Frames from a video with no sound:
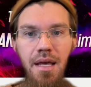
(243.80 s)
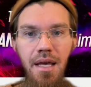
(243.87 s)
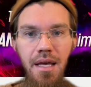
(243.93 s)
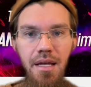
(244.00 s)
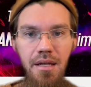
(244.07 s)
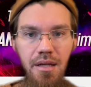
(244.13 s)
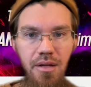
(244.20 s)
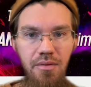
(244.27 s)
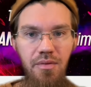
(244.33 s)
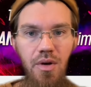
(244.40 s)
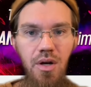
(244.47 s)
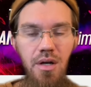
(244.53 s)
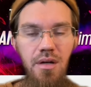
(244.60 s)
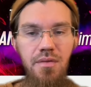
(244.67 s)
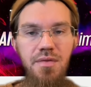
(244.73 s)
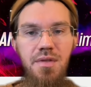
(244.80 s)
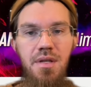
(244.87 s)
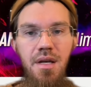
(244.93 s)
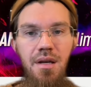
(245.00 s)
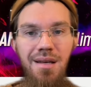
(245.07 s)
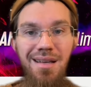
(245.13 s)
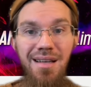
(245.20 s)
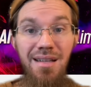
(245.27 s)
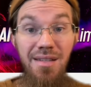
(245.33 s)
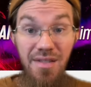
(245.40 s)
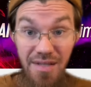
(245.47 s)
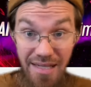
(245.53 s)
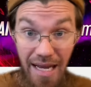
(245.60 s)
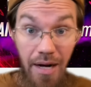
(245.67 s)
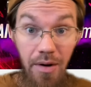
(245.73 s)
it involves
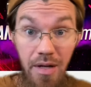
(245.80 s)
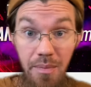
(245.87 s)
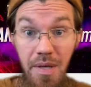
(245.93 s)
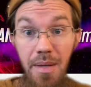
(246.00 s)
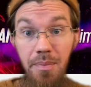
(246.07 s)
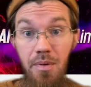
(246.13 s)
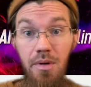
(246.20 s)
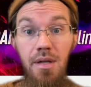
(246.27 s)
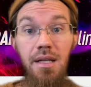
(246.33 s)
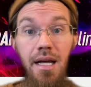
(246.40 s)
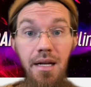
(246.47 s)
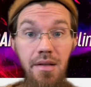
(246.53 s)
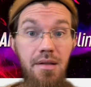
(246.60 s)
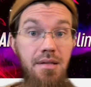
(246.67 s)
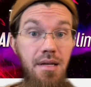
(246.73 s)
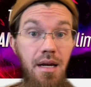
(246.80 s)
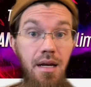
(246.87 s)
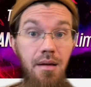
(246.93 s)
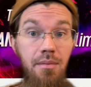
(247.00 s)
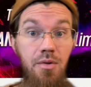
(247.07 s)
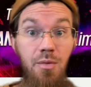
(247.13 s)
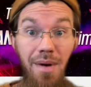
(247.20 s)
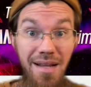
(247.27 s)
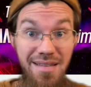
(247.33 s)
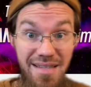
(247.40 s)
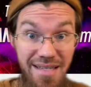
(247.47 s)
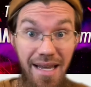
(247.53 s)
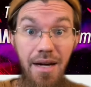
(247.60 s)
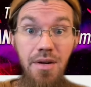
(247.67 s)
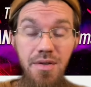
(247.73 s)
scaring people a lot of the time. You might
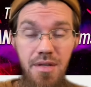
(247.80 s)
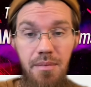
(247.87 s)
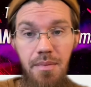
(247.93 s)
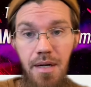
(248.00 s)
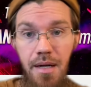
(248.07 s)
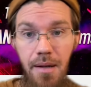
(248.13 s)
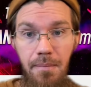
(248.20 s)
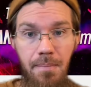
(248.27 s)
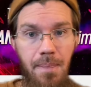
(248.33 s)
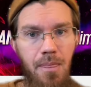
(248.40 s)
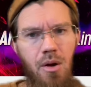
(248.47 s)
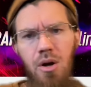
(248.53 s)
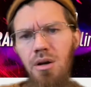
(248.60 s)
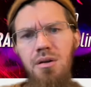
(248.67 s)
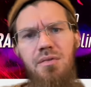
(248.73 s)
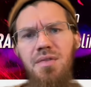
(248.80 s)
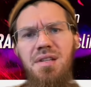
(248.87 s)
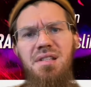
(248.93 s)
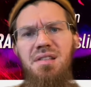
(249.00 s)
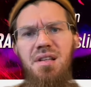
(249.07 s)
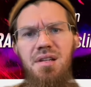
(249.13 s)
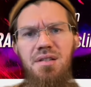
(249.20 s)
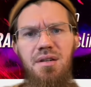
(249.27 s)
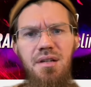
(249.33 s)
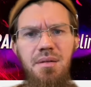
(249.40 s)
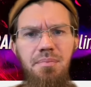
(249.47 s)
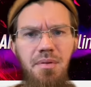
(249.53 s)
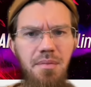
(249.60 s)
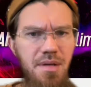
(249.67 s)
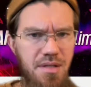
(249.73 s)
scare somebody. All of these things are
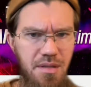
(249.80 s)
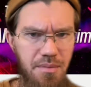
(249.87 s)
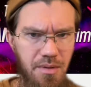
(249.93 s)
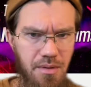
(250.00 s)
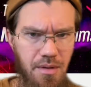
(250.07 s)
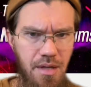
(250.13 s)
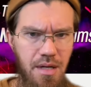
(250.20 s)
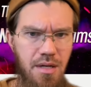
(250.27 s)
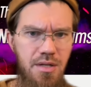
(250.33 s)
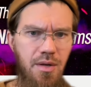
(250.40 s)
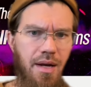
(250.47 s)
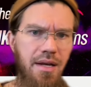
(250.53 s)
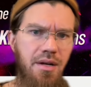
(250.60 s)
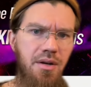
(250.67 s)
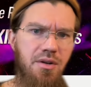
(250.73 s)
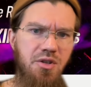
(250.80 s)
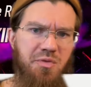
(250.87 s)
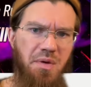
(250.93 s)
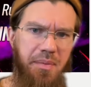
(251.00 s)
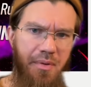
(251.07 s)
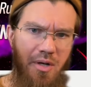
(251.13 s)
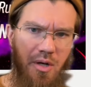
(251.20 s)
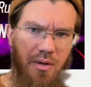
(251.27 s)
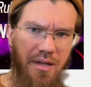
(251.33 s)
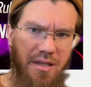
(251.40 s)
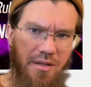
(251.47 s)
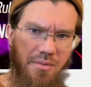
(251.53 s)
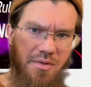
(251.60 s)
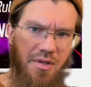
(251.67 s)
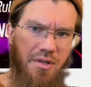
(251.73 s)
impermissible. So I encourage people to go to
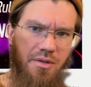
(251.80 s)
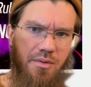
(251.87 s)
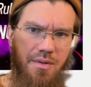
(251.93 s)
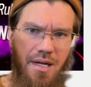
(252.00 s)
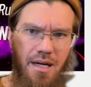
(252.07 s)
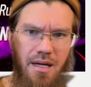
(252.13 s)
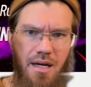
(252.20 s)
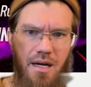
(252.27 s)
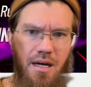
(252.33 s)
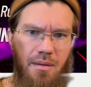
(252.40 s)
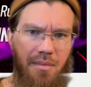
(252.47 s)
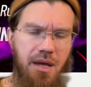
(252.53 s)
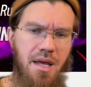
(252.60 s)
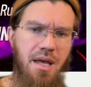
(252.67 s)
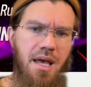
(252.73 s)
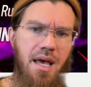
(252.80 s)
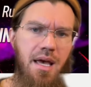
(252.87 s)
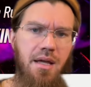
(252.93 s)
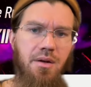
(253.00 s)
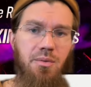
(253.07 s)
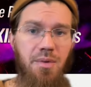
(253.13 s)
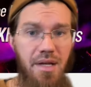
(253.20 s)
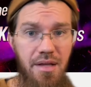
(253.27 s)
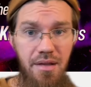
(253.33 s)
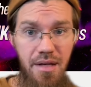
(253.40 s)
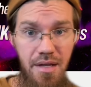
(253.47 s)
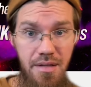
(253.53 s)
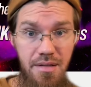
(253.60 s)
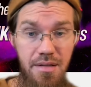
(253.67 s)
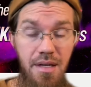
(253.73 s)
ilmstitute.com and read
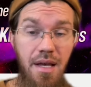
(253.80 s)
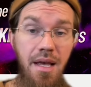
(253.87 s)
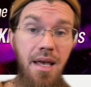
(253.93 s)
this.